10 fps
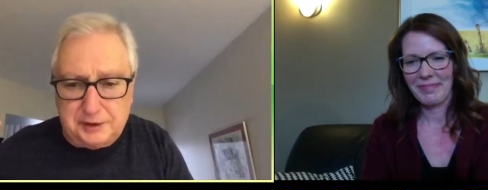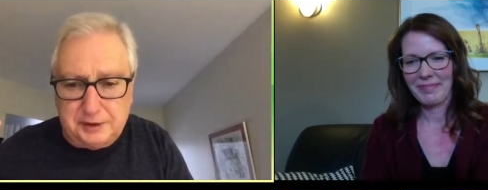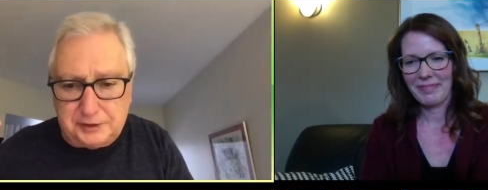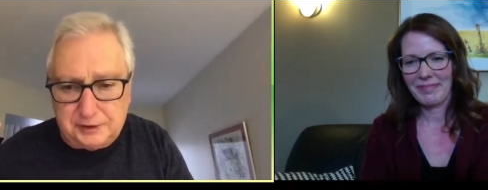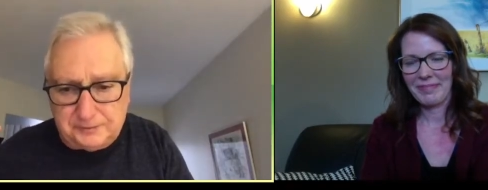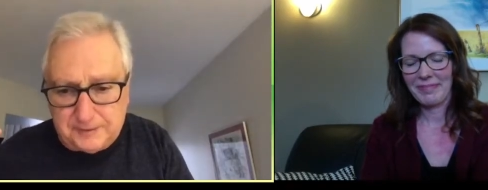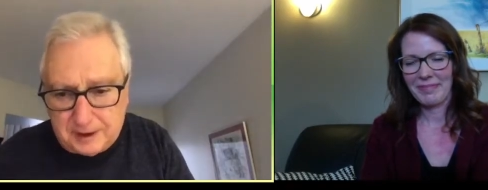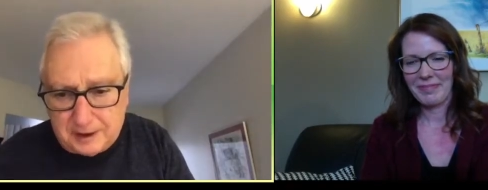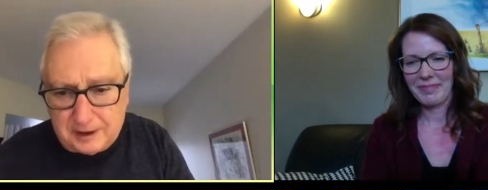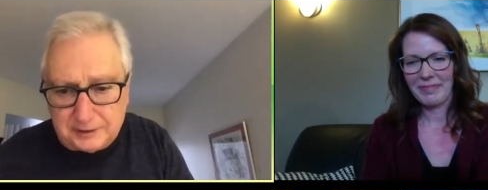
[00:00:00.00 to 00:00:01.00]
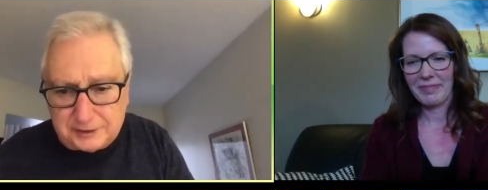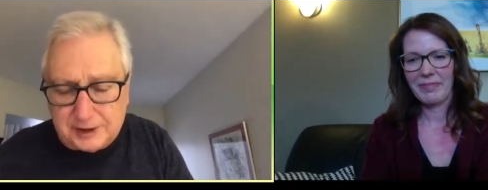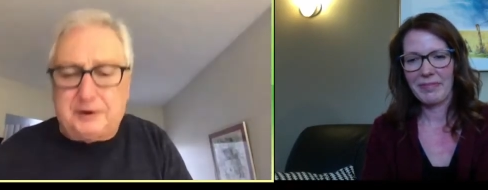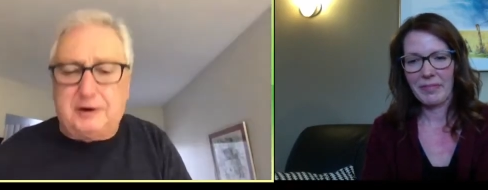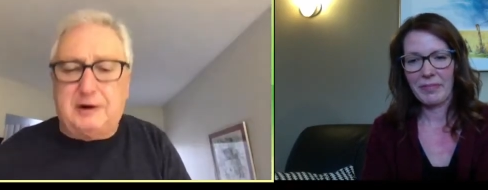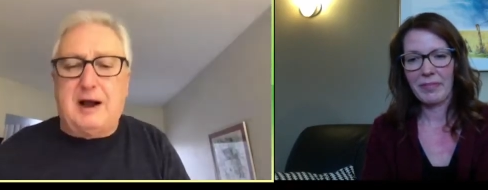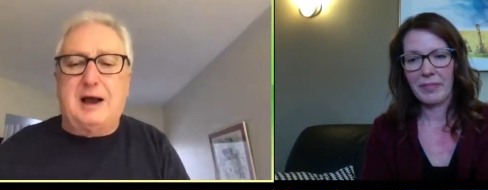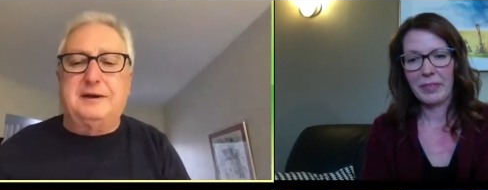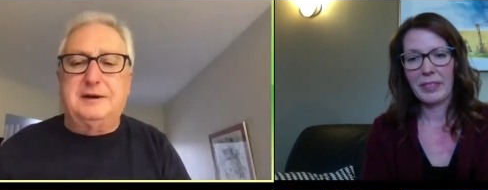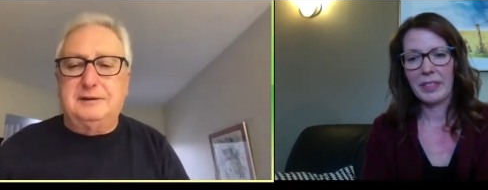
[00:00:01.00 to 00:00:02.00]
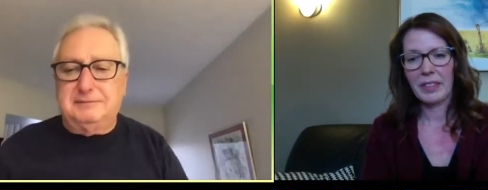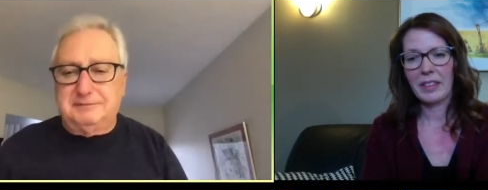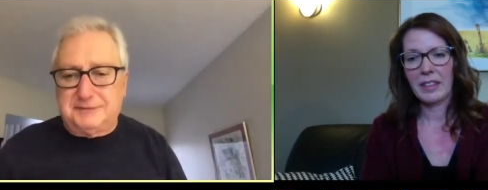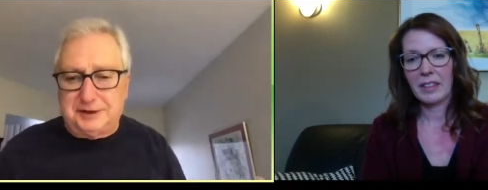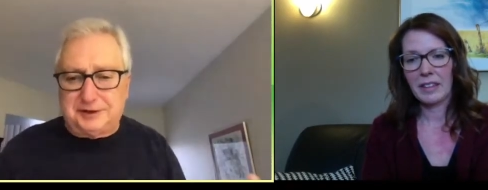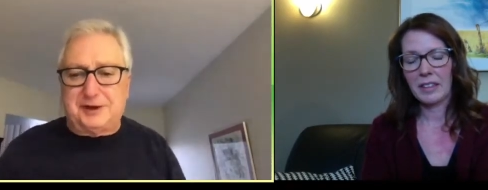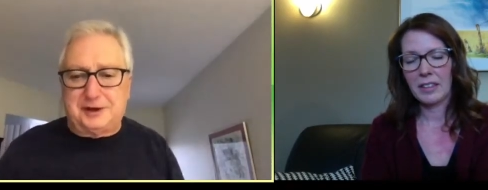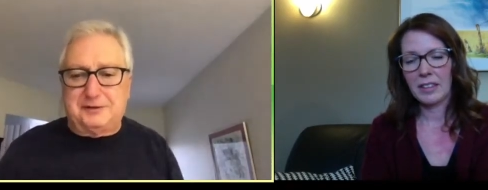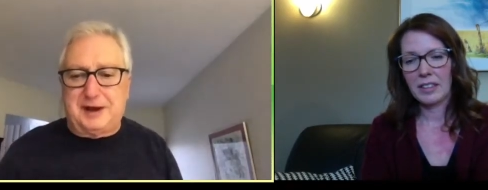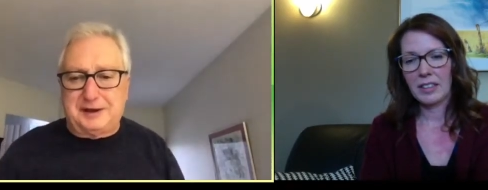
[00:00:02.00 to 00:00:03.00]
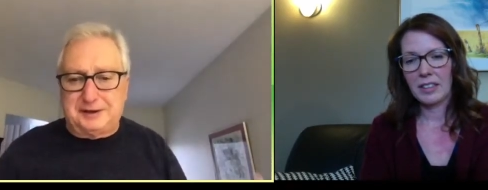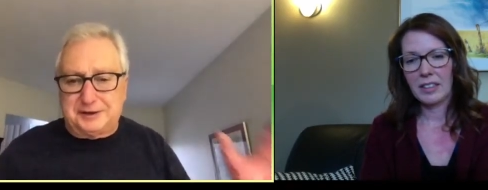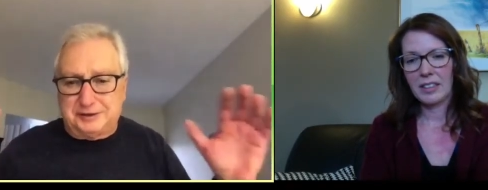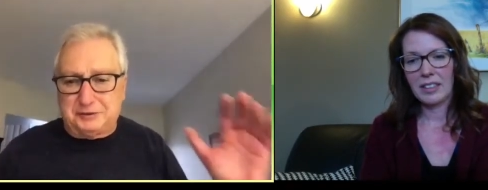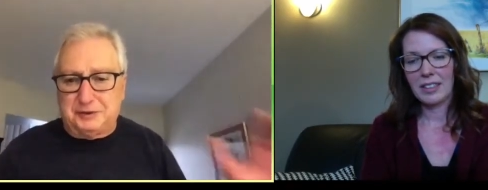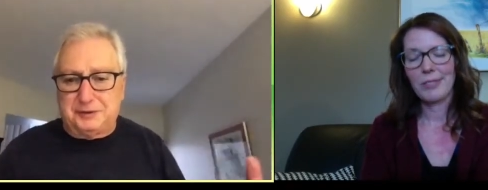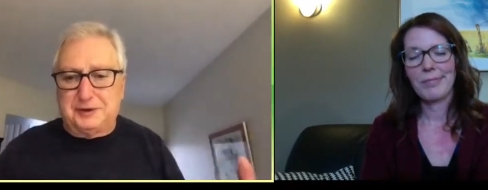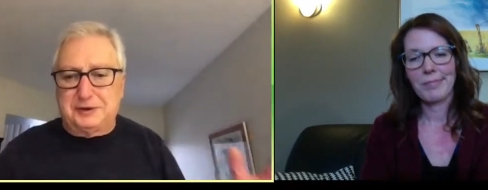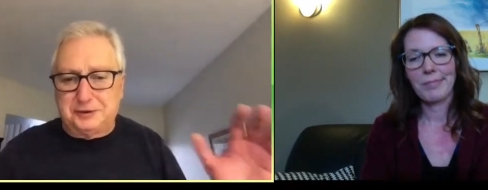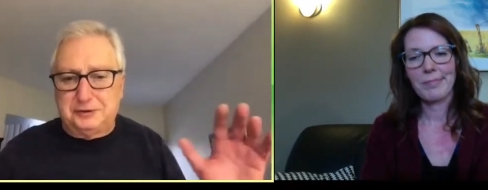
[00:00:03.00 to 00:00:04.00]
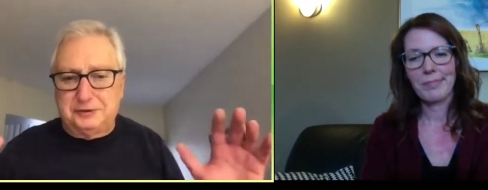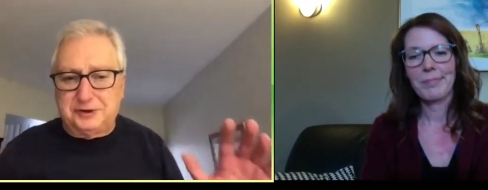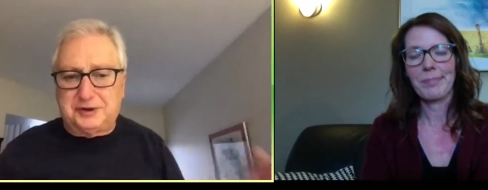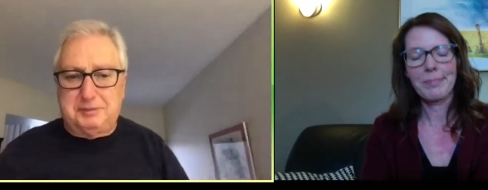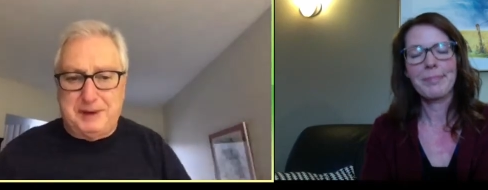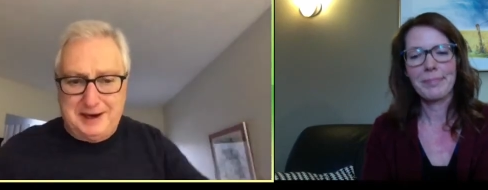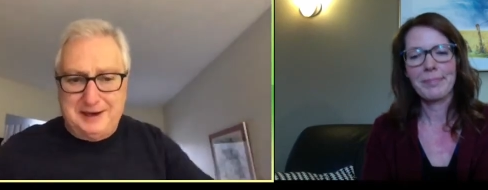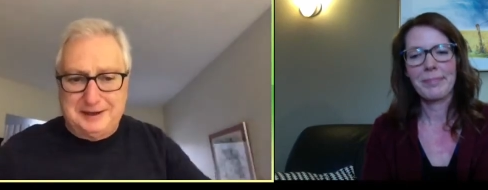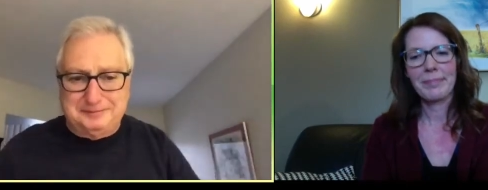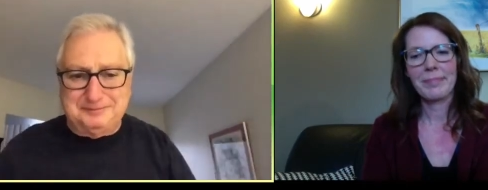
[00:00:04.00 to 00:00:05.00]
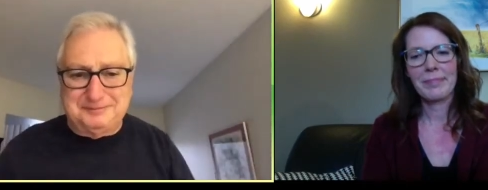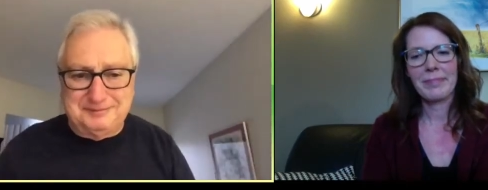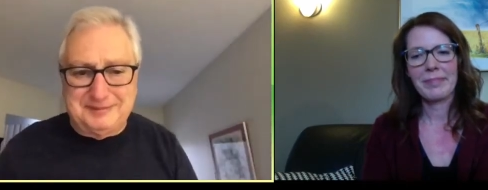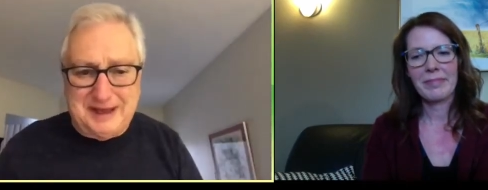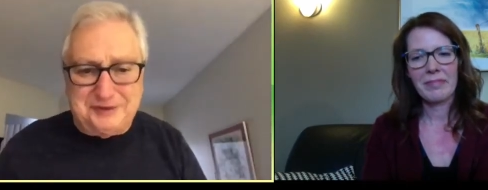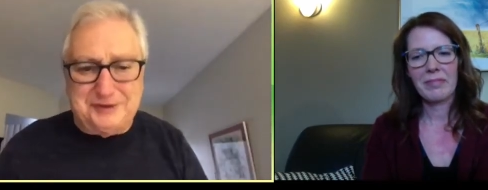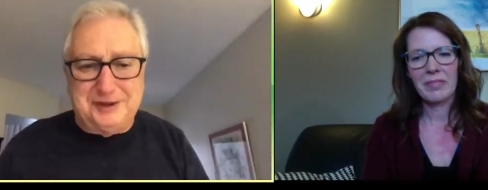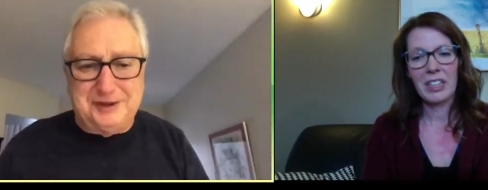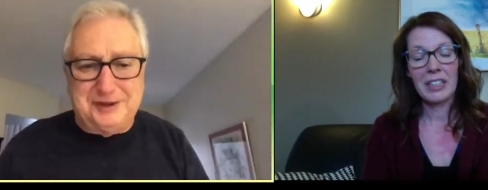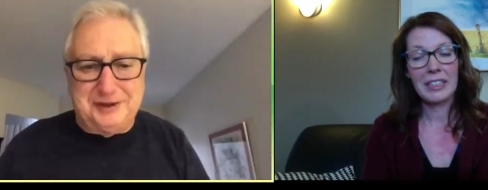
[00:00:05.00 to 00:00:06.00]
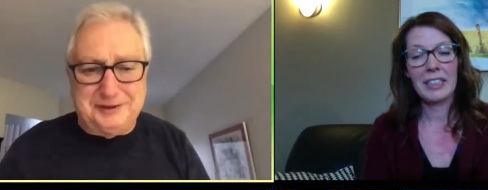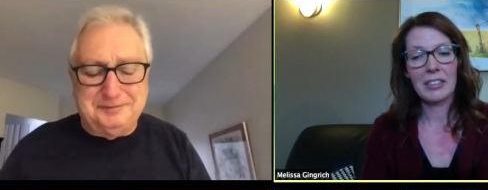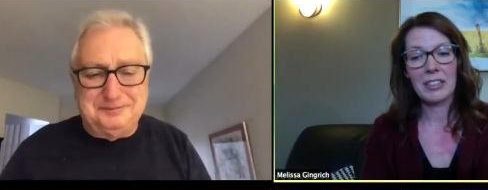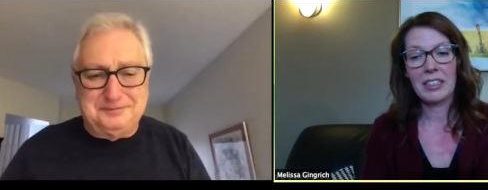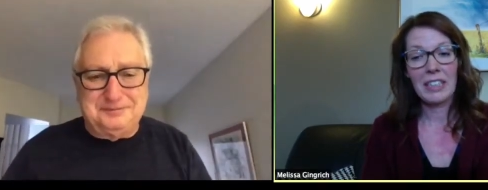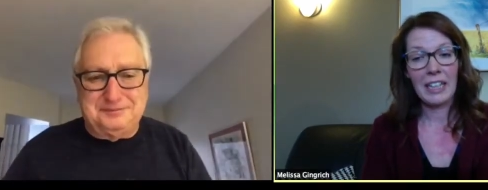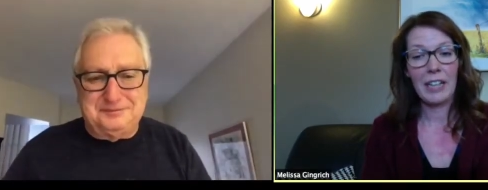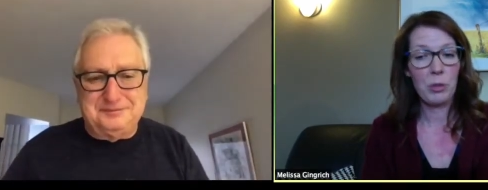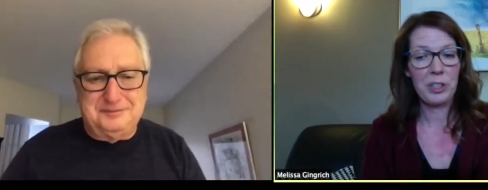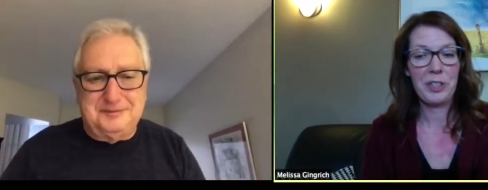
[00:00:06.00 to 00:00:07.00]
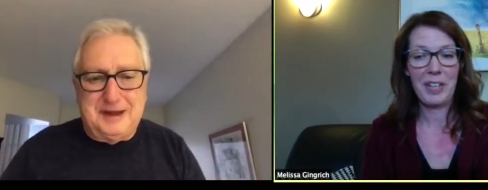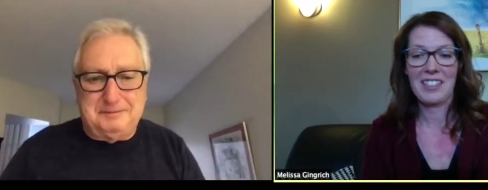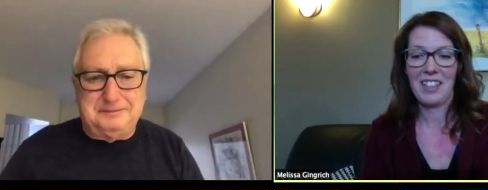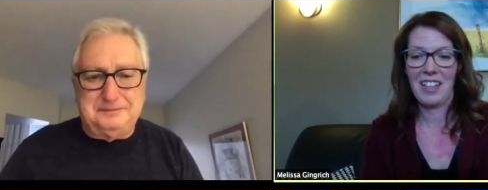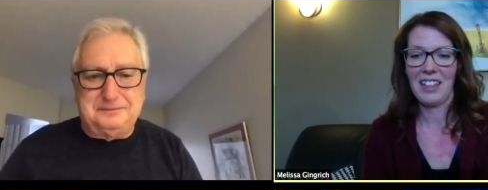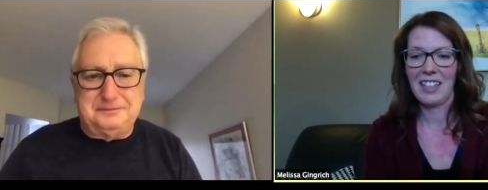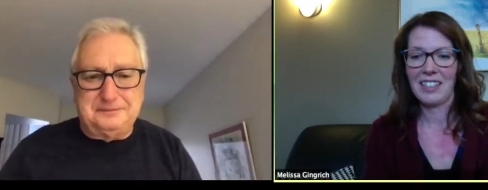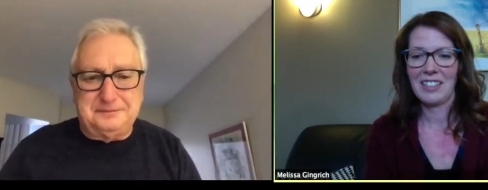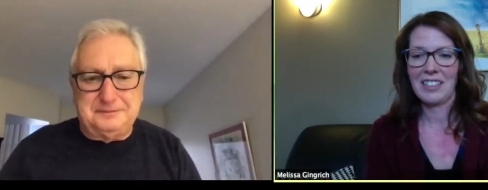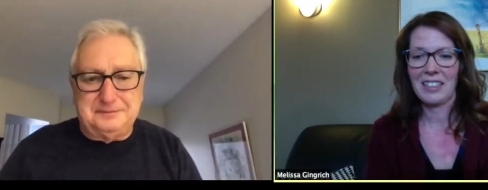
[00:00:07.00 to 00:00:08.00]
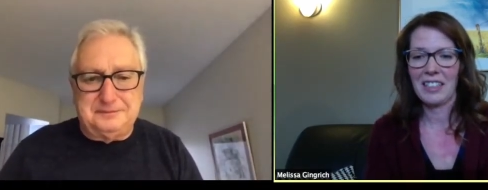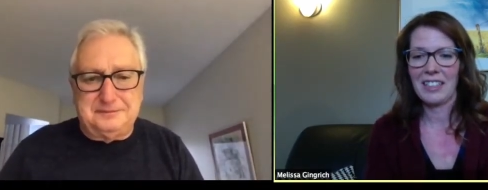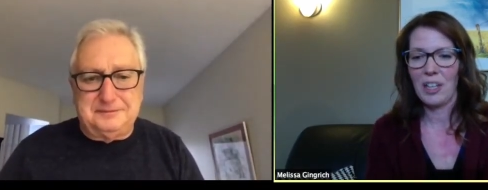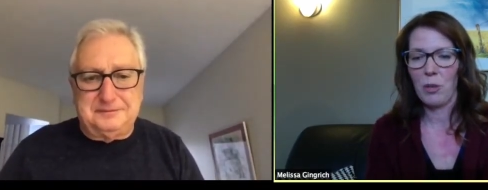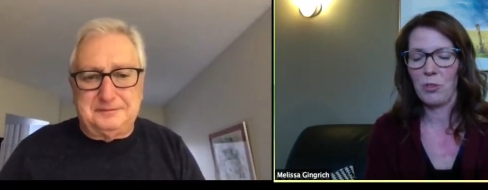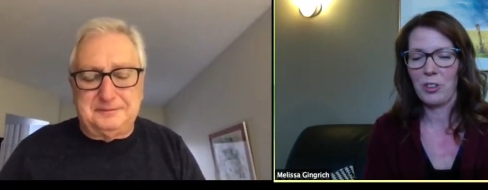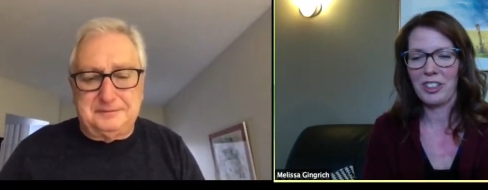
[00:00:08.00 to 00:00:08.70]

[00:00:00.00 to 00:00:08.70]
Speaker 1: uh, Sepharad, Sepharad, I just think of that as referring to Spain. That's it.
Speaker 2: Yeah, I wouldn't have guessed that. That's that's helpful.